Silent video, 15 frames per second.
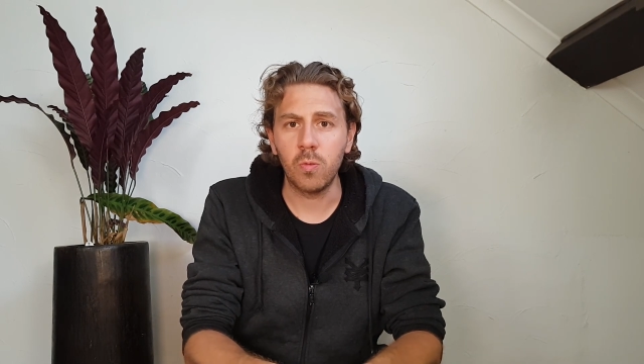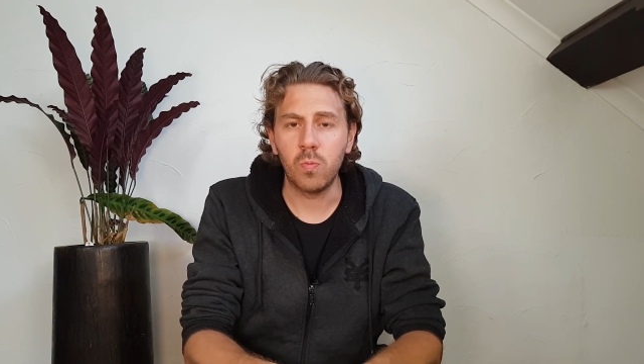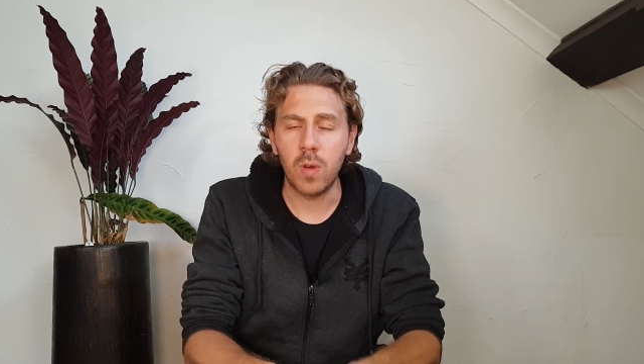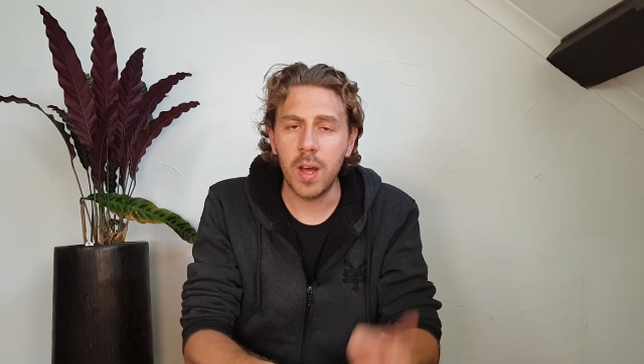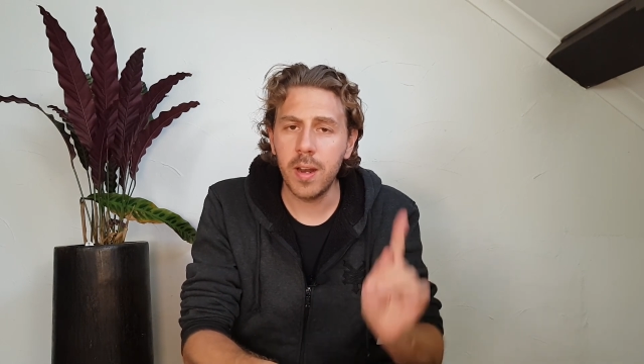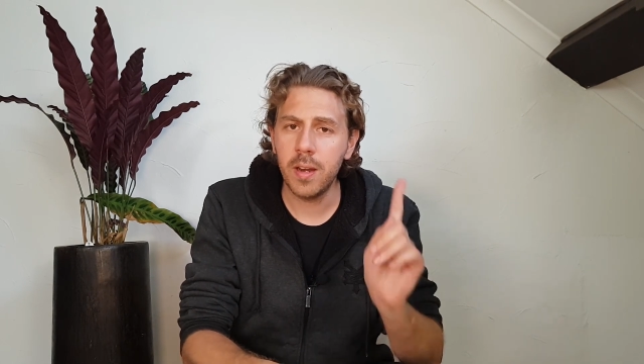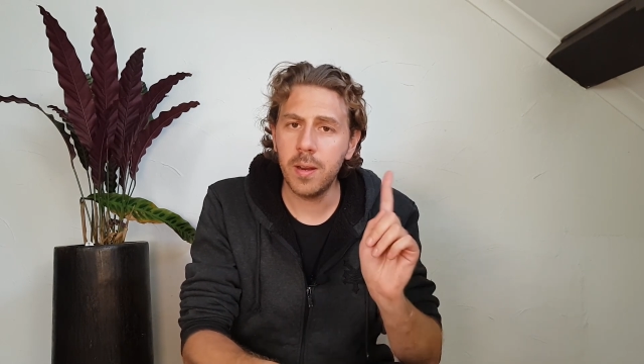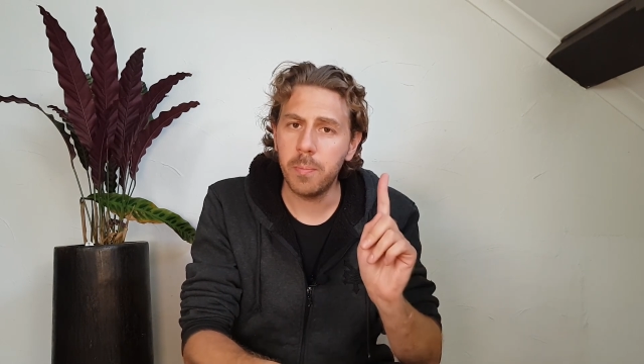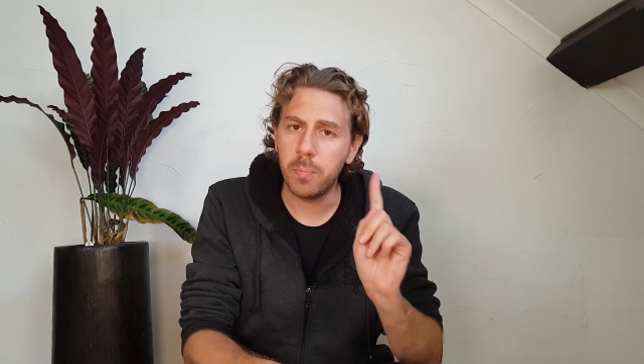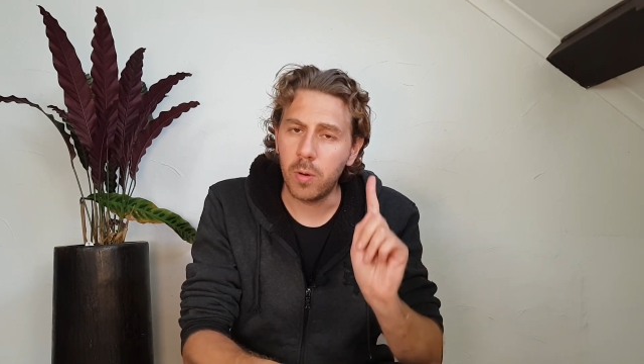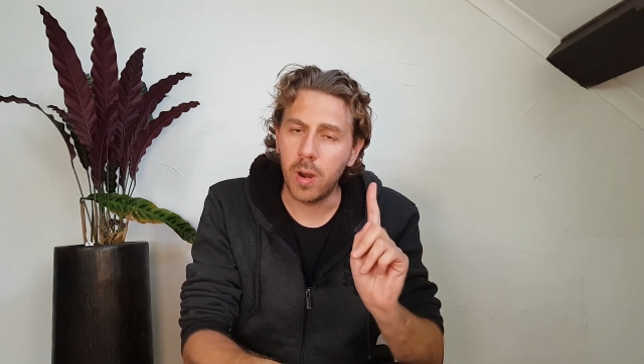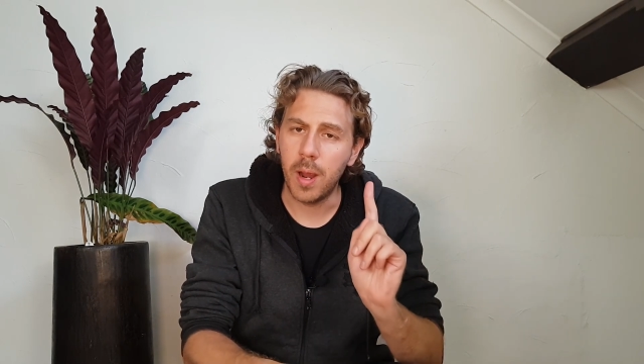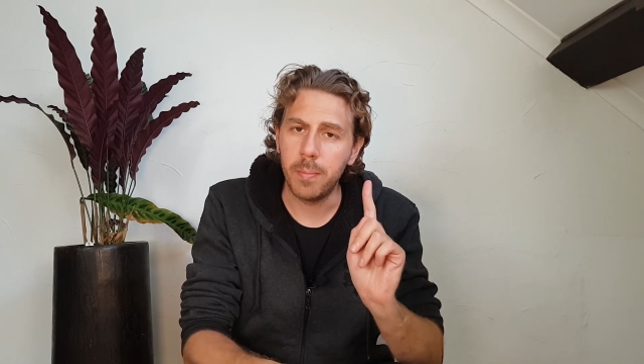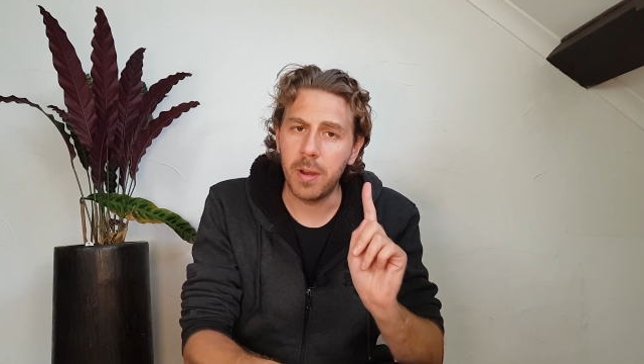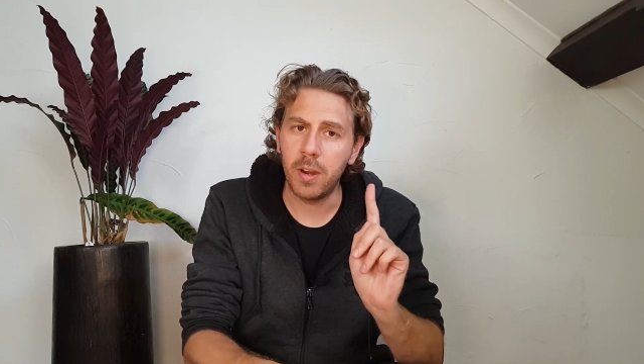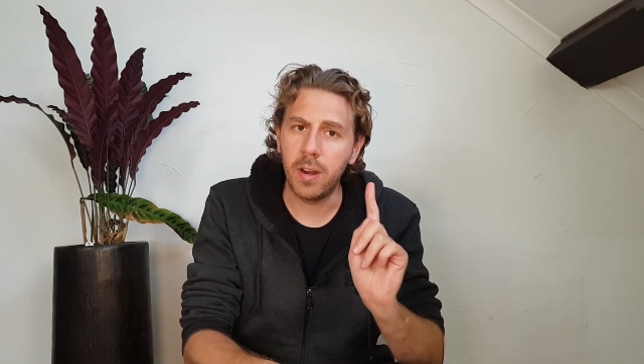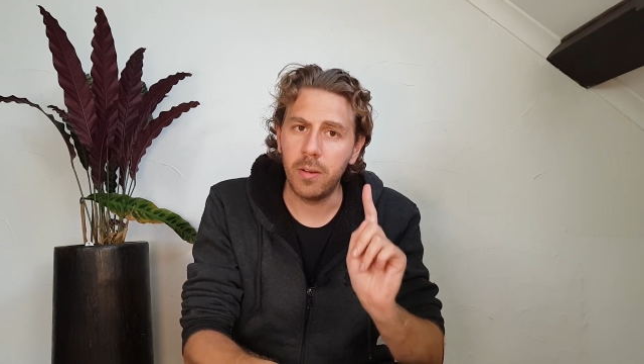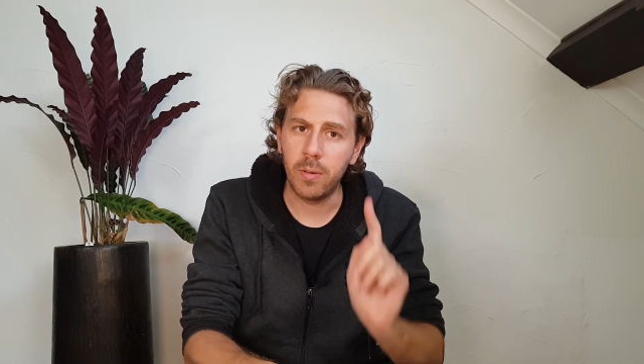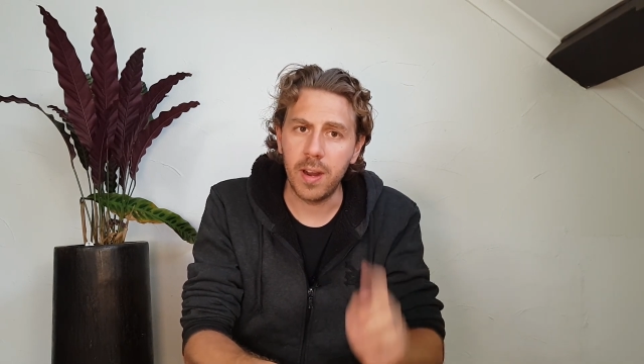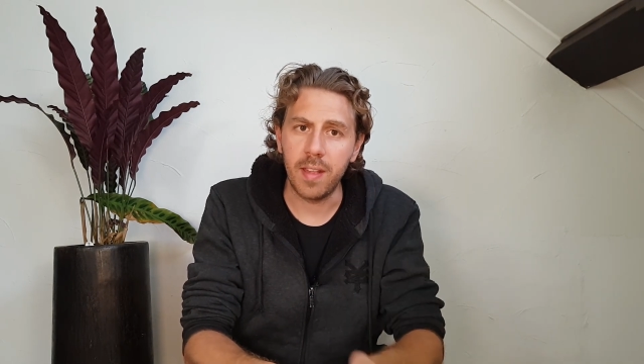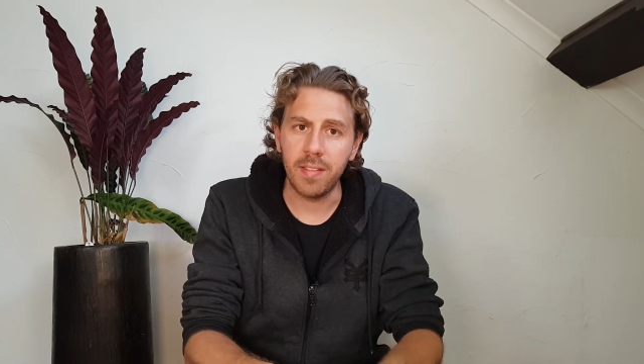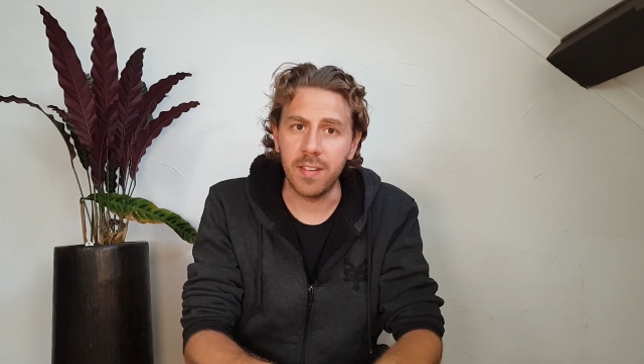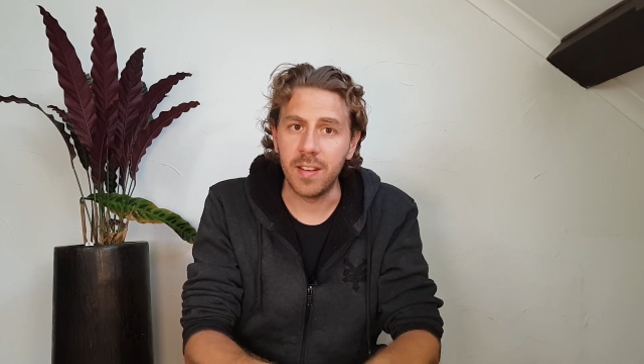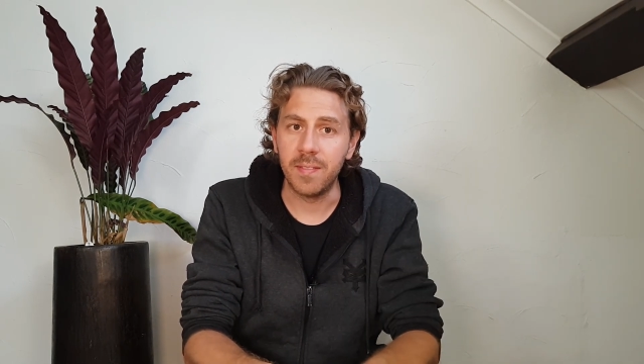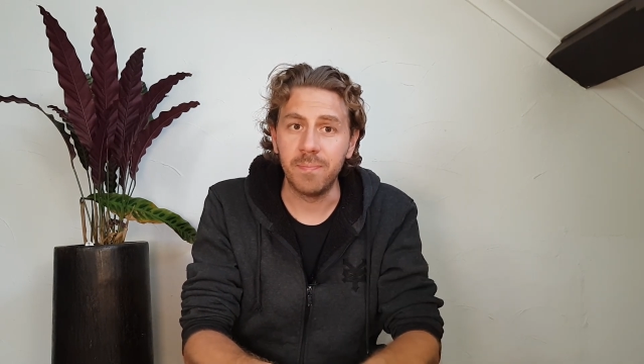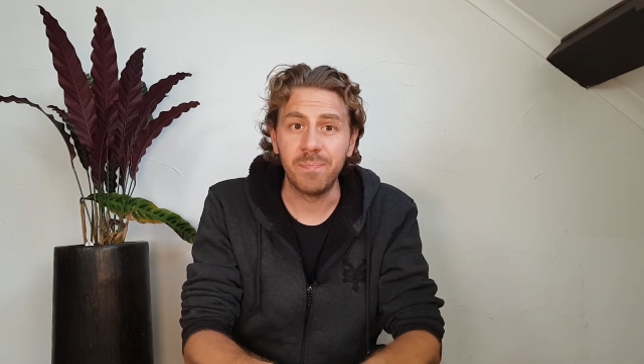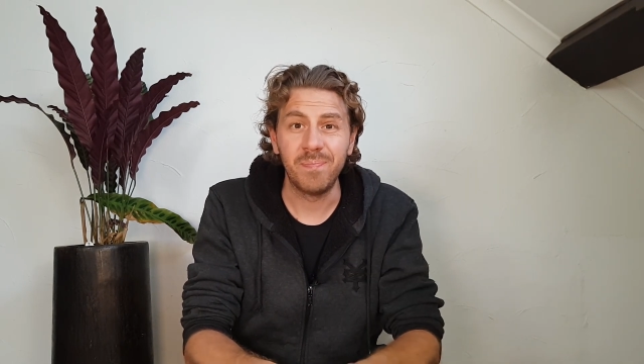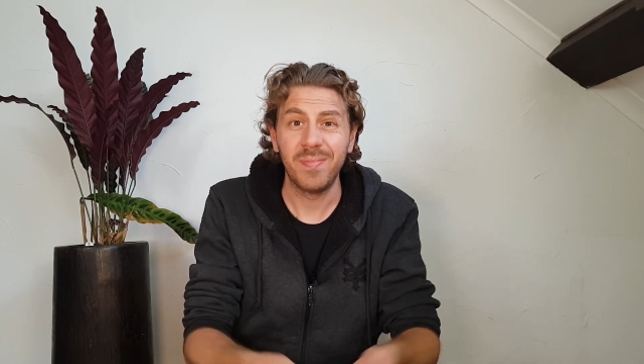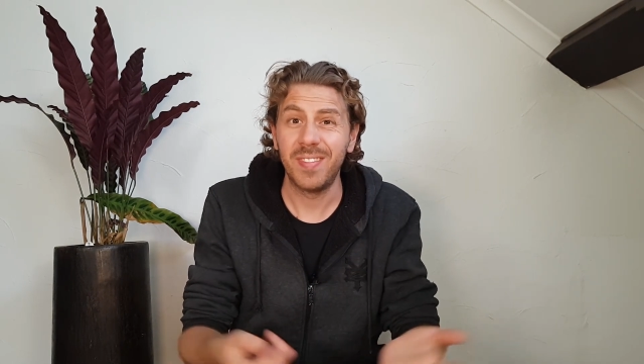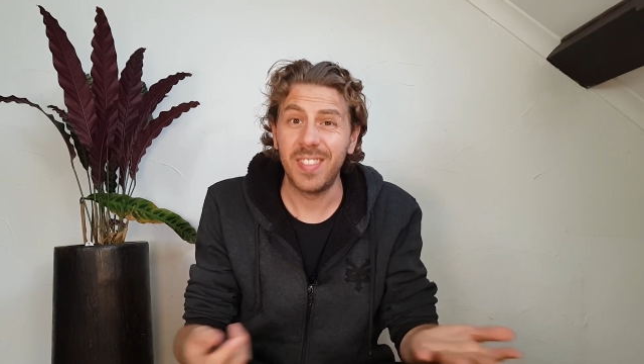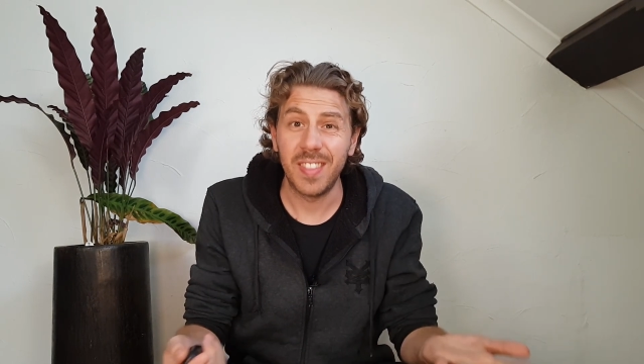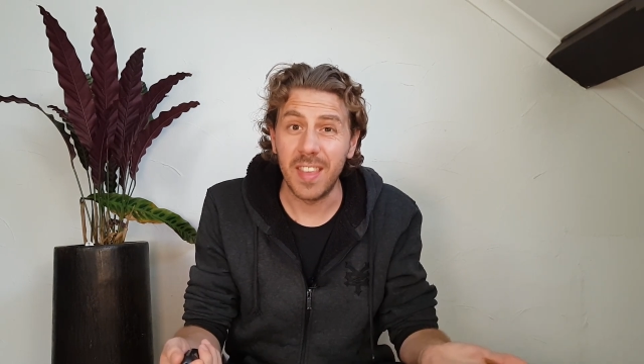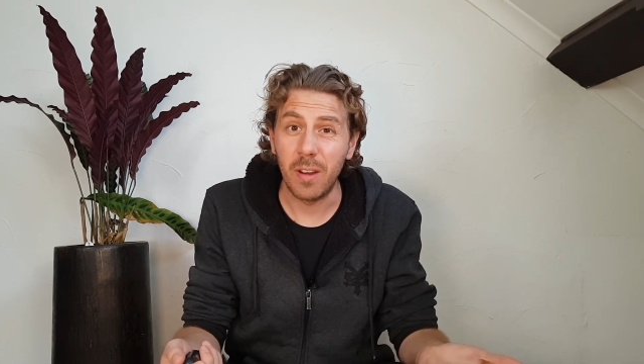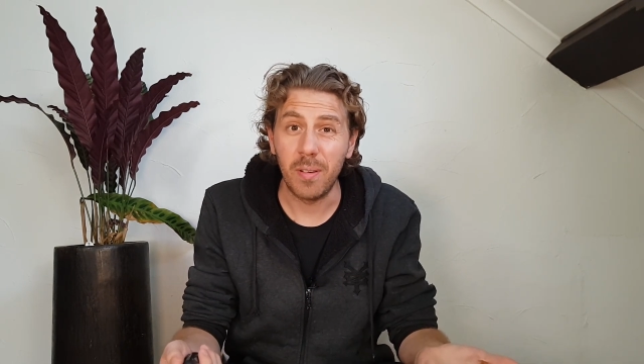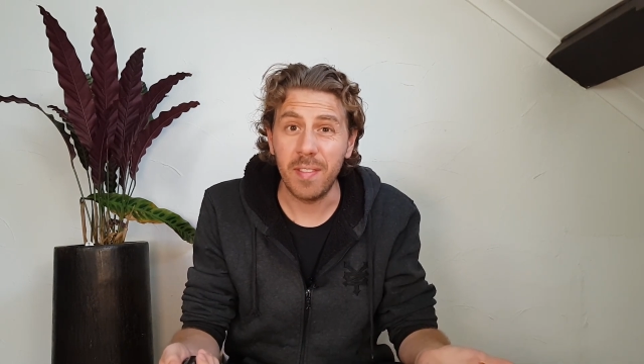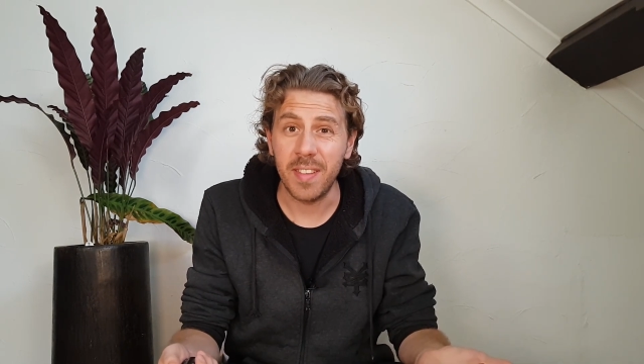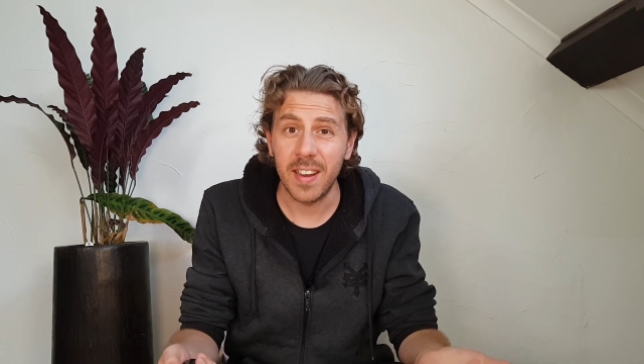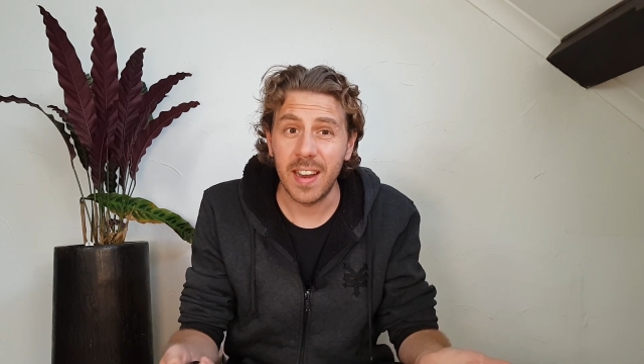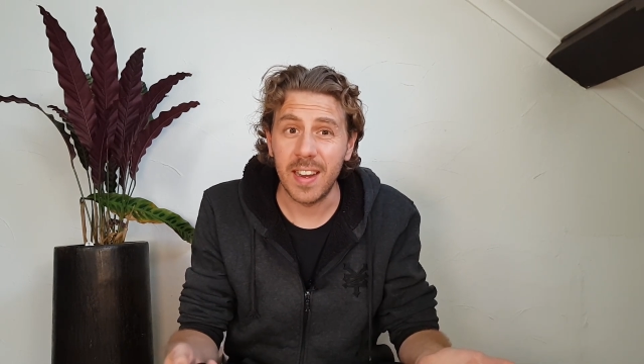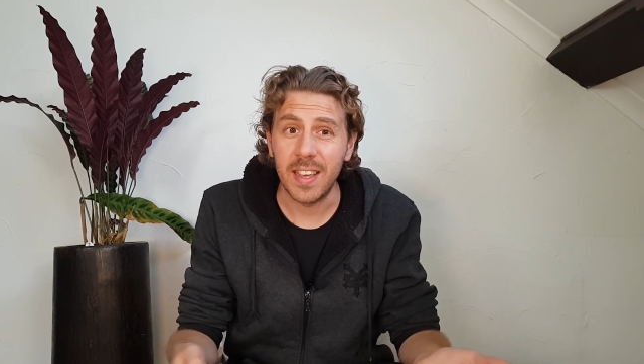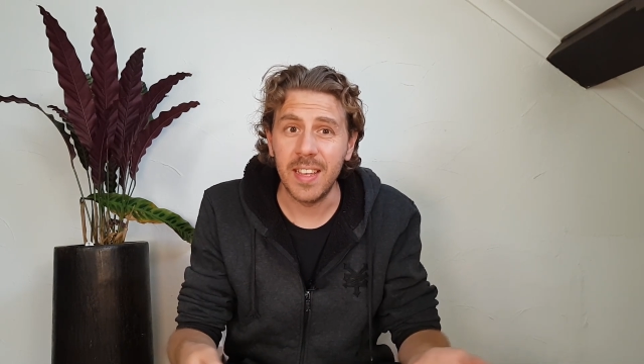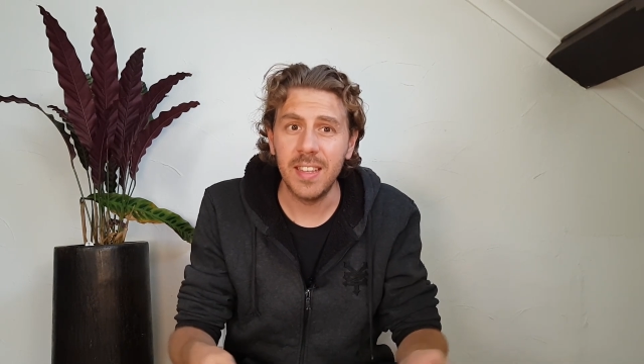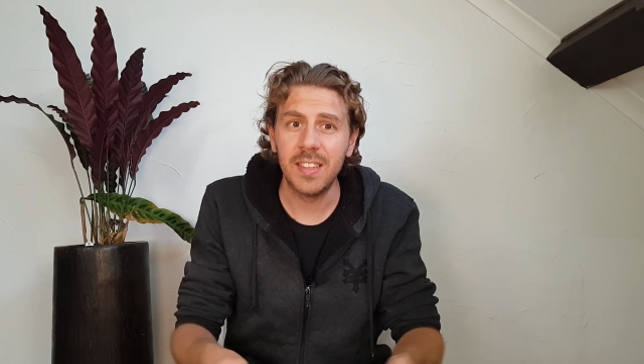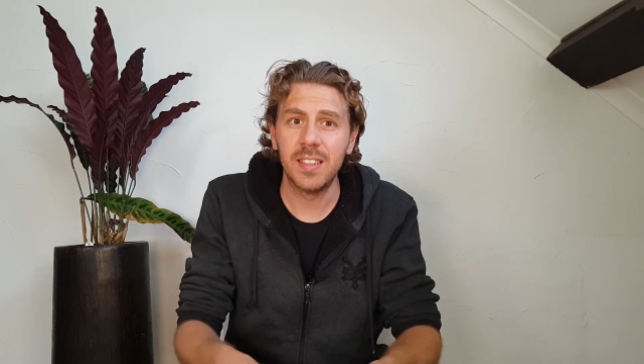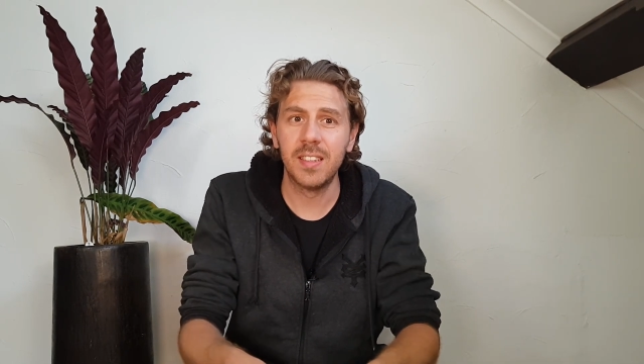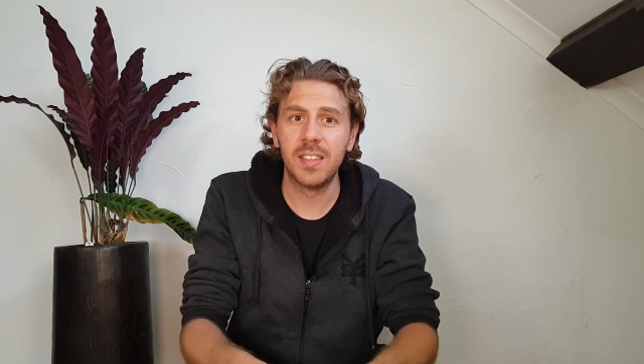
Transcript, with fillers: one primary reason. There isn't any.